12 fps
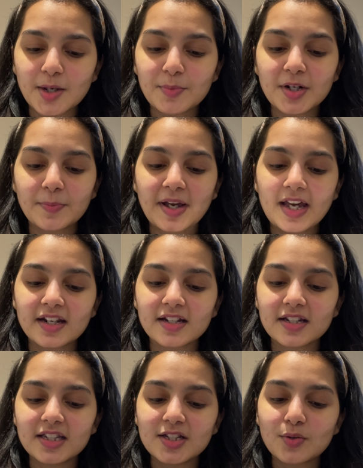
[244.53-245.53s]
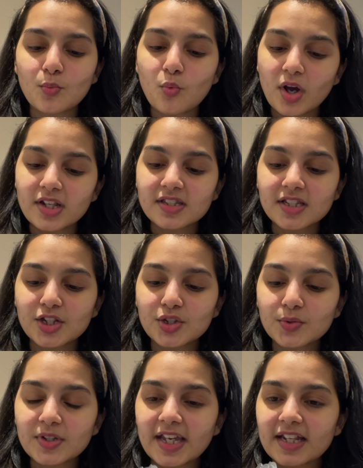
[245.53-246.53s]
but apparently the ones that
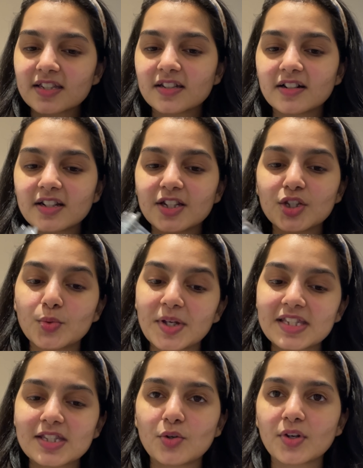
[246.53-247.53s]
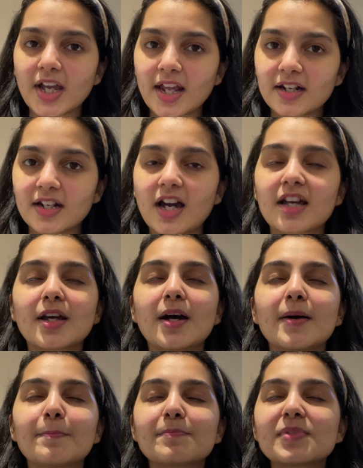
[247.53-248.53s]
you get here in USA or Canada are
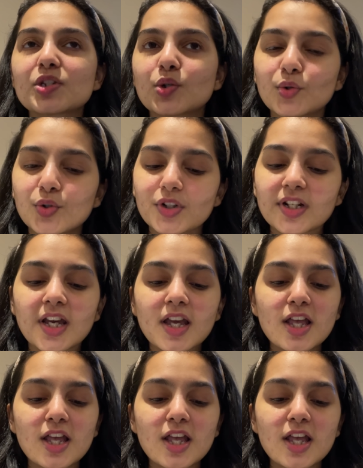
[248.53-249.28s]
so good.